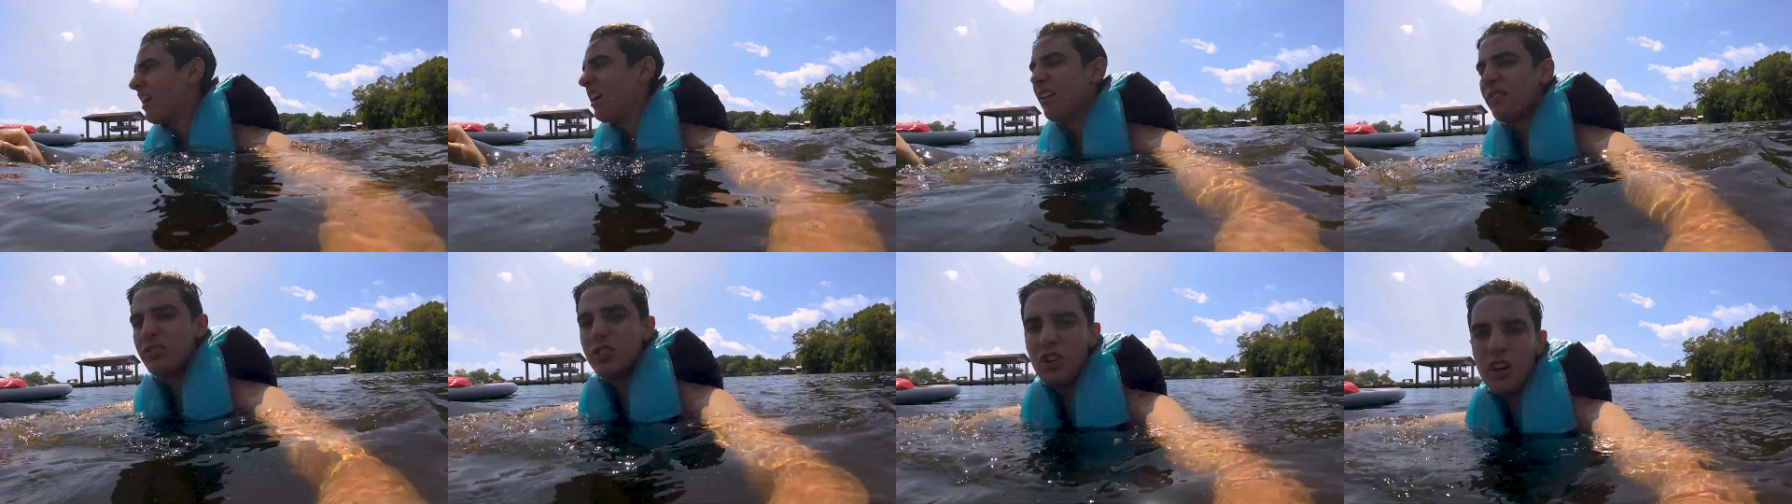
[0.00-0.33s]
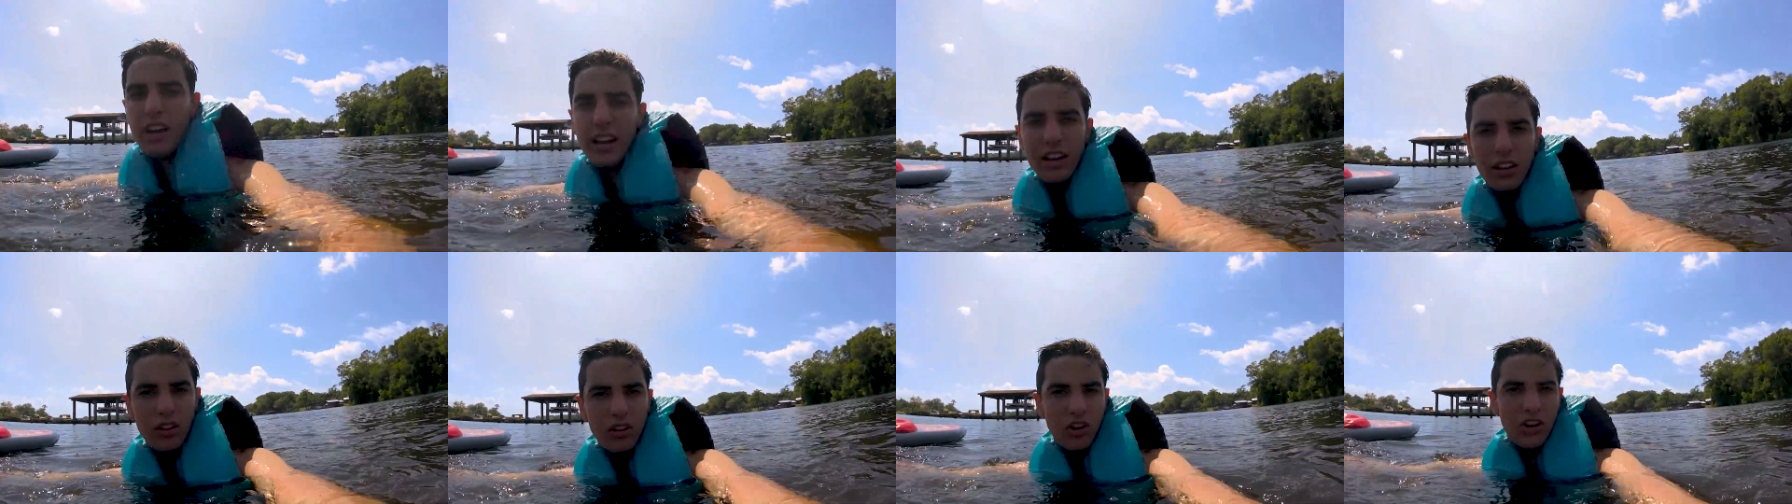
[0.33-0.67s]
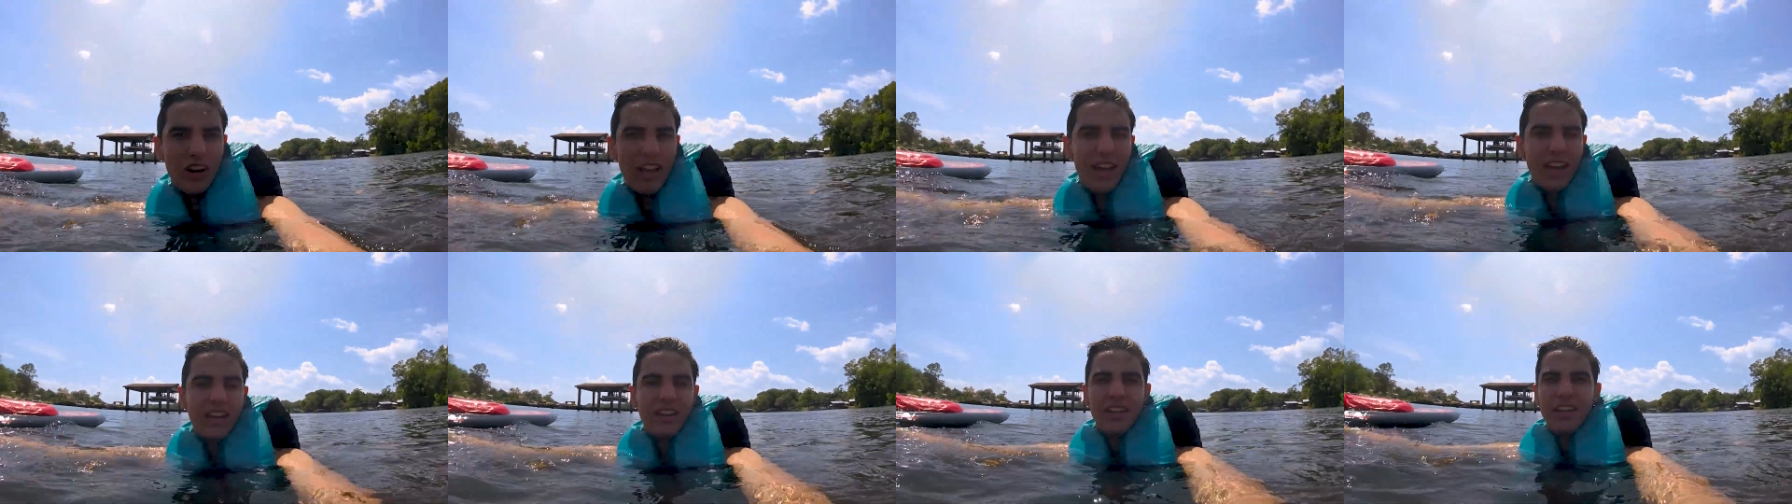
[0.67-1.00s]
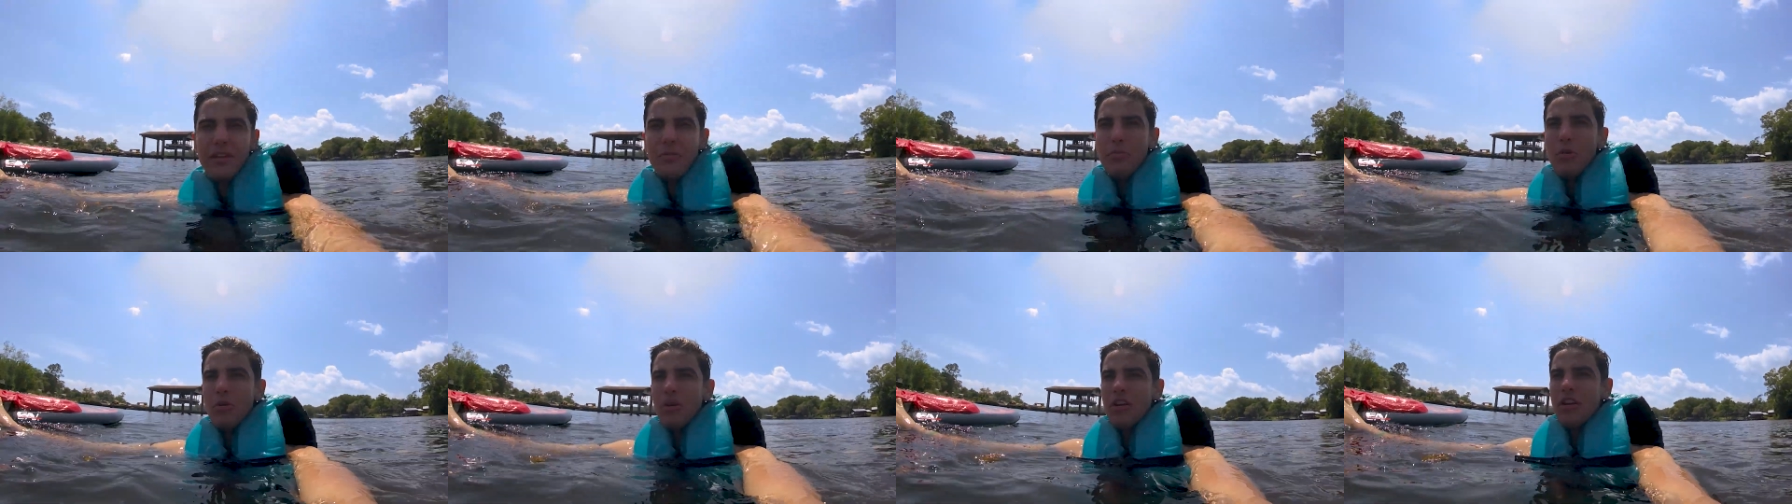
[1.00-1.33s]
just trying to learn how to
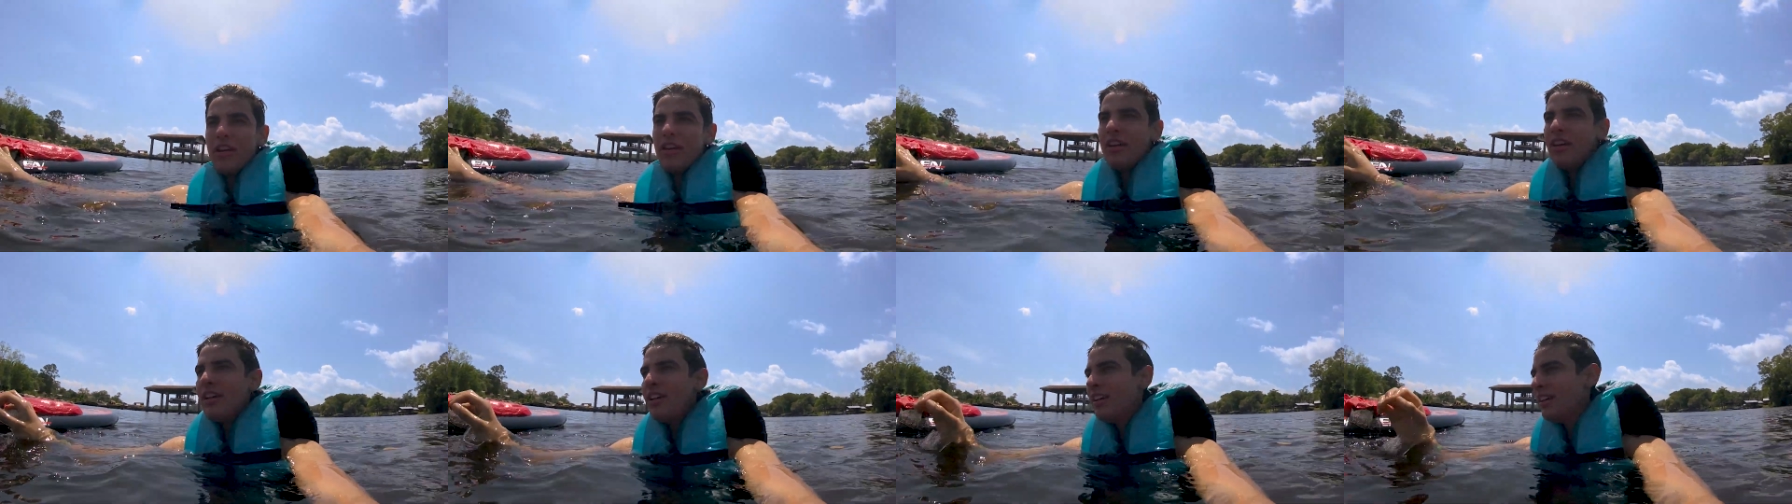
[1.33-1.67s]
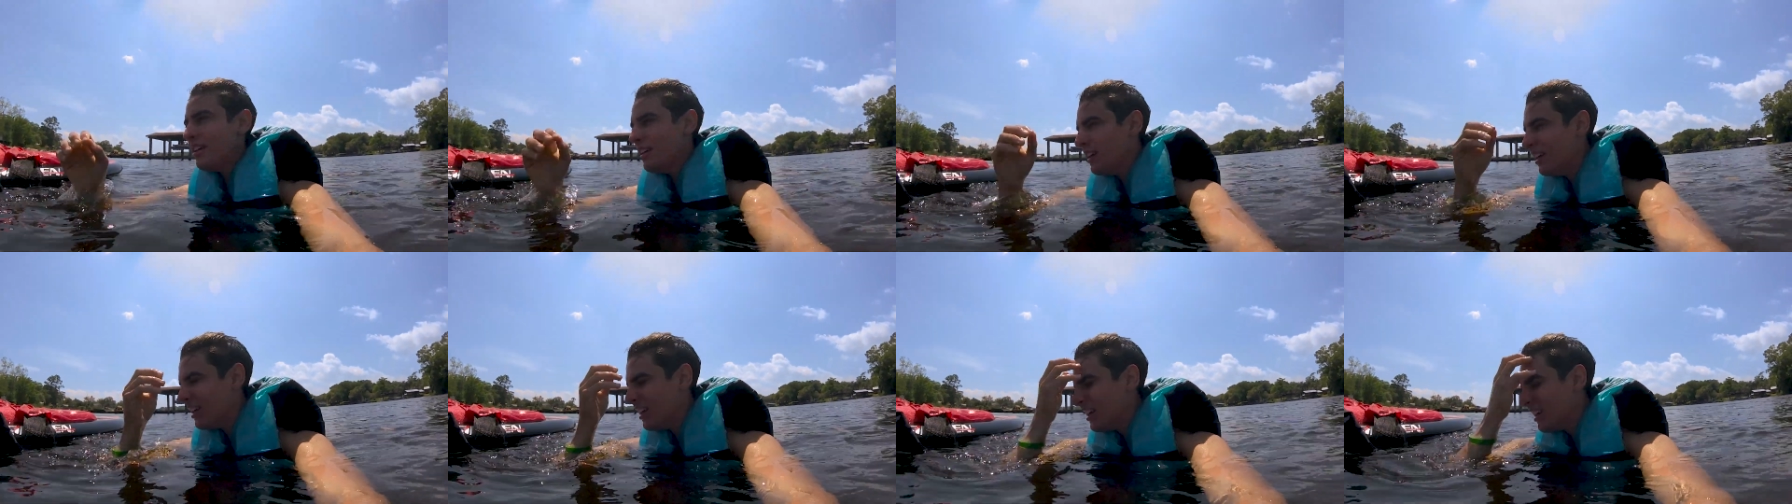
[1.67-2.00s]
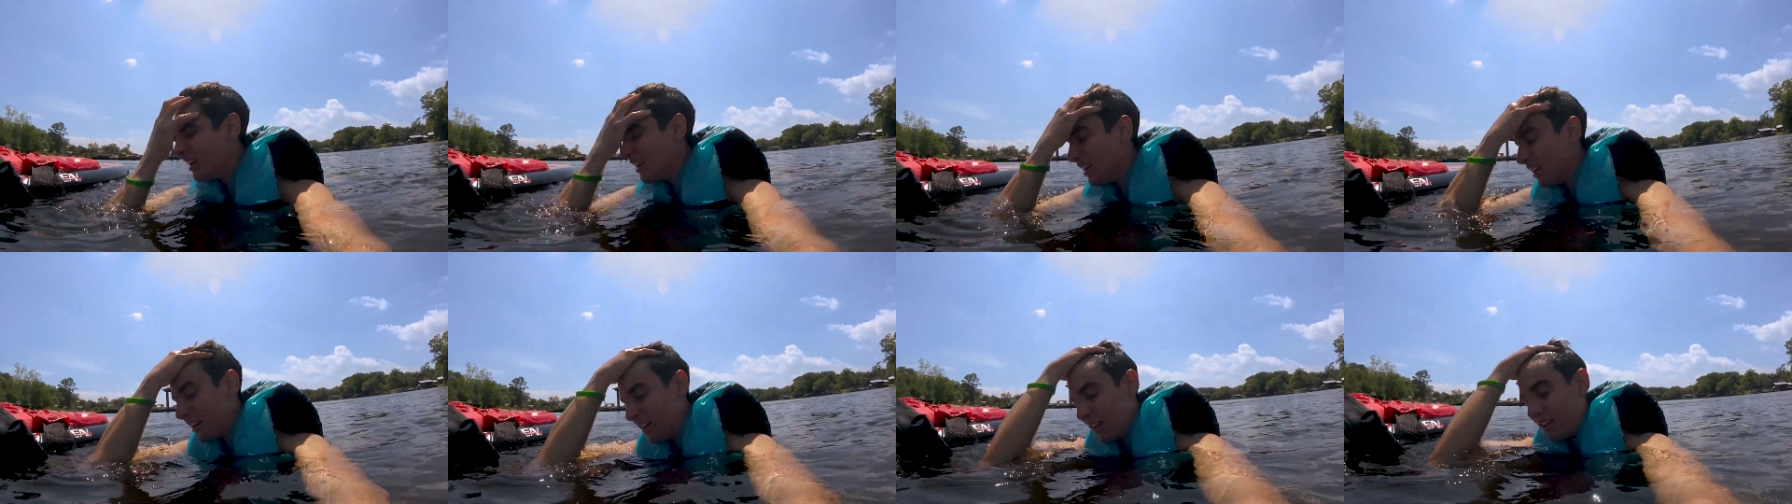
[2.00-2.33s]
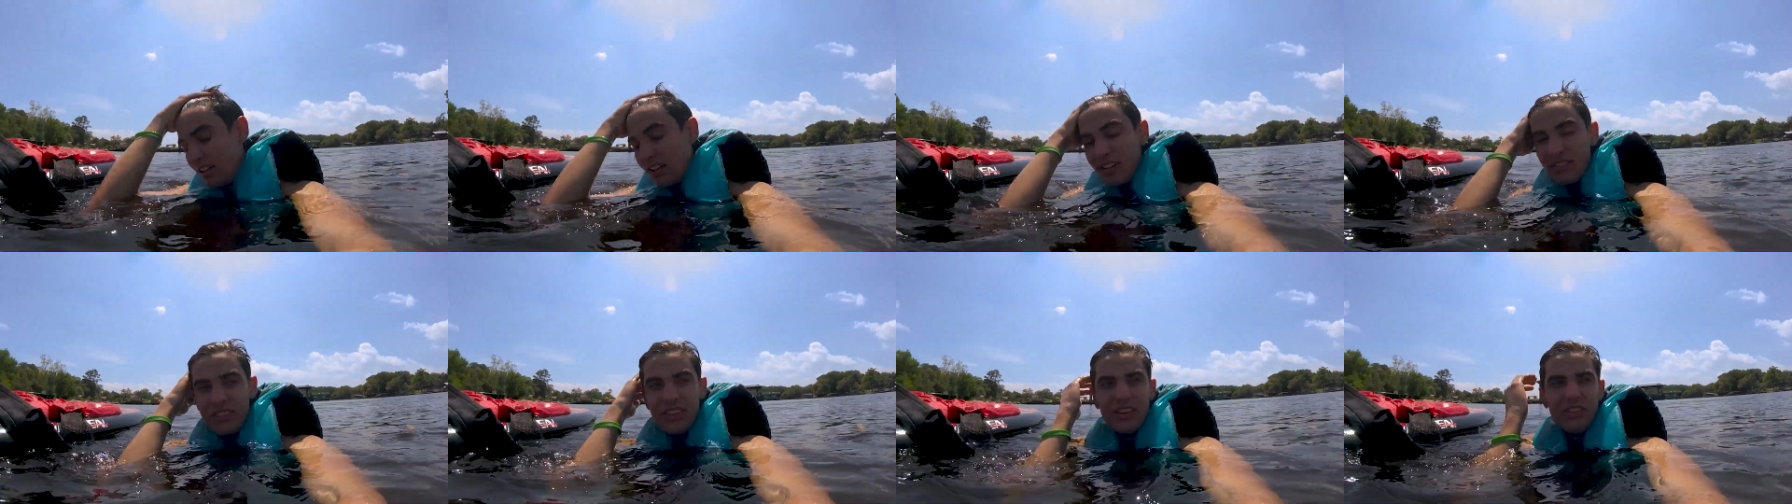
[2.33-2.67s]
kneeboard.
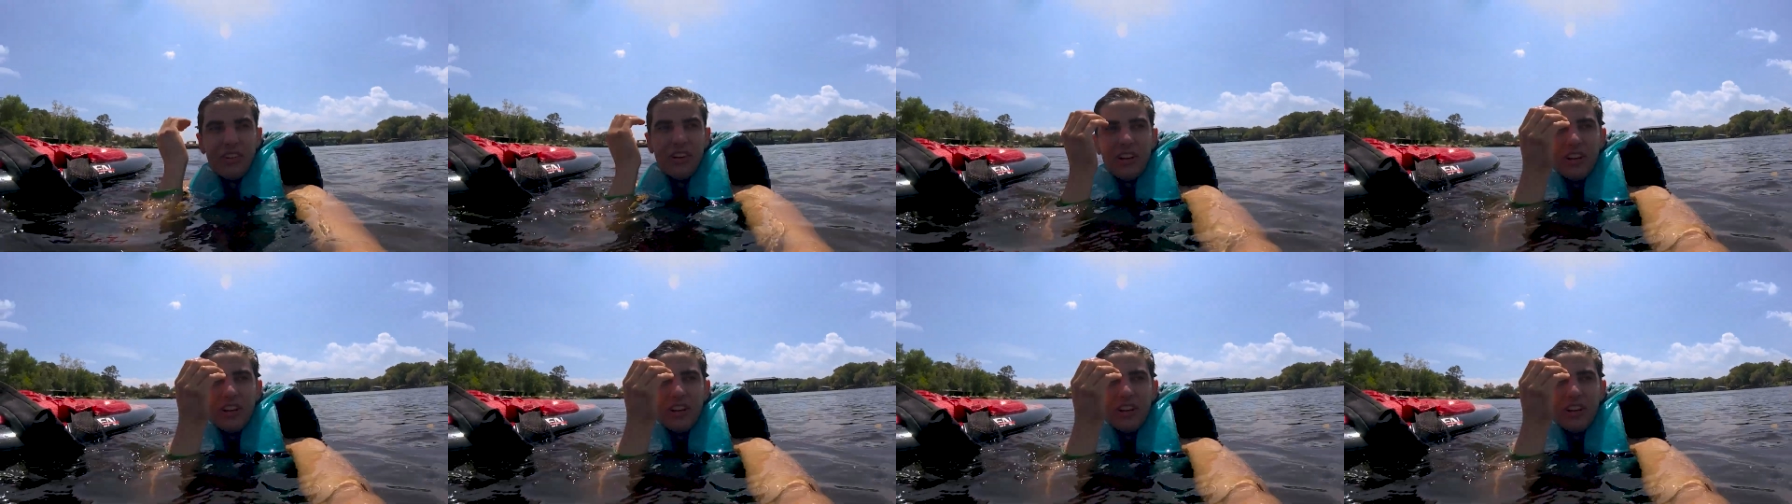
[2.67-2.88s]
Never